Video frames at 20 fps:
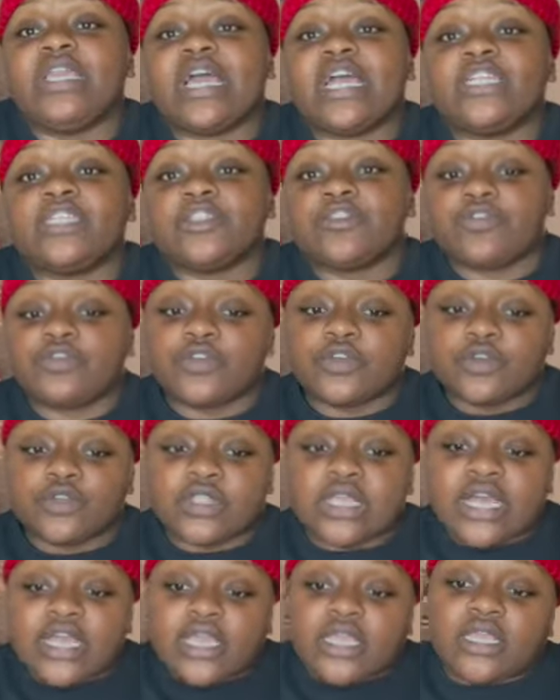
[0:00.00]
I just feel
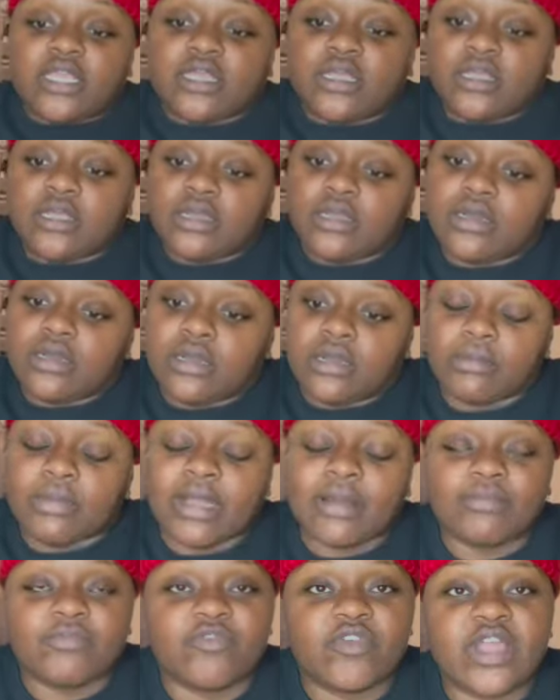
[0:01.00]
like um,
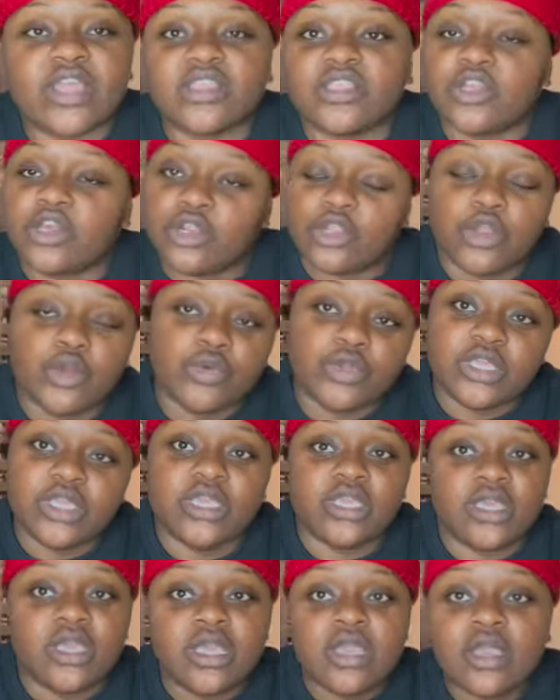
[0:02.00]
I'm finally gonna go
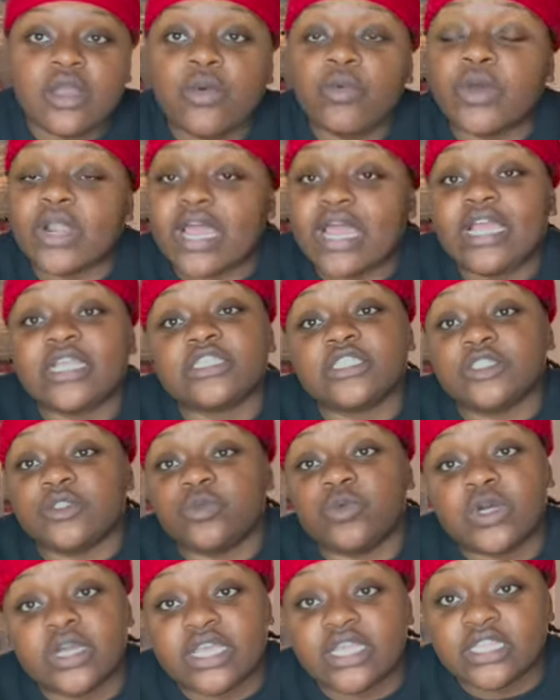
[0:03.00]
get what I actually
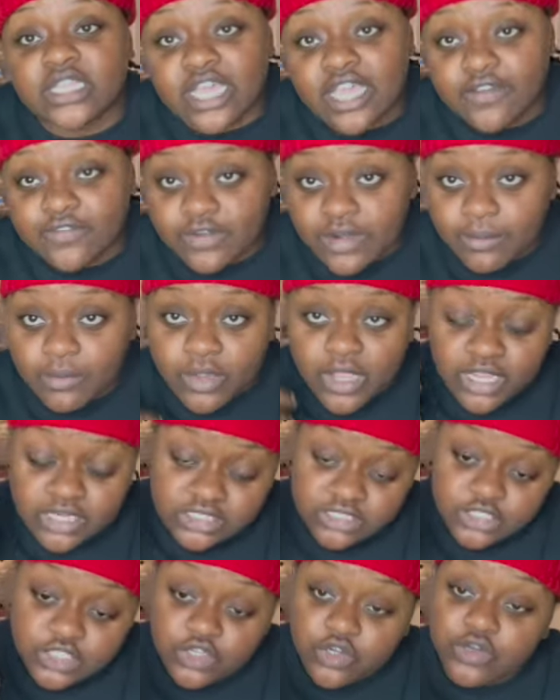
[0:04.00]
want in life and I'm
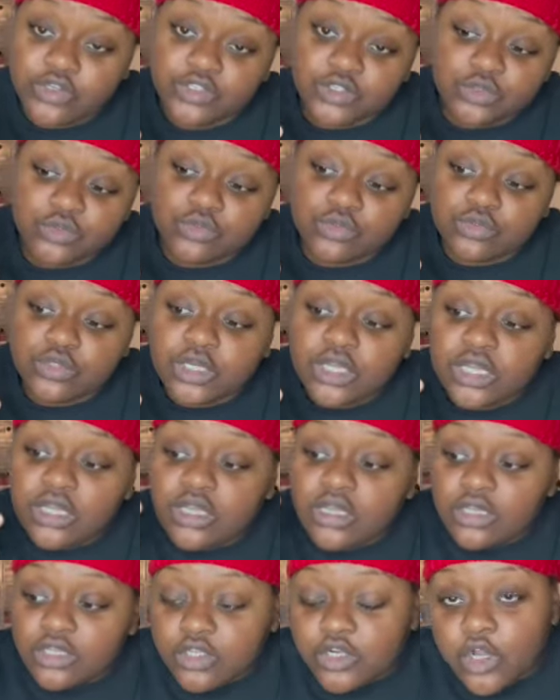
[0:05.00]
actually going to,
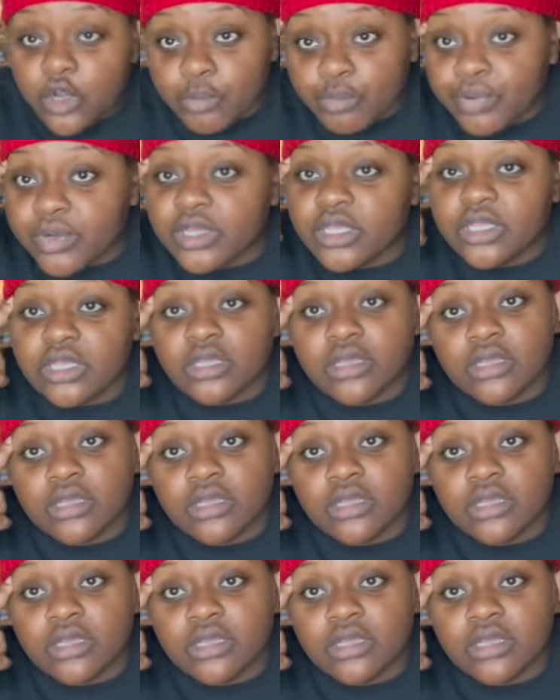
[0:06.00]
you know, put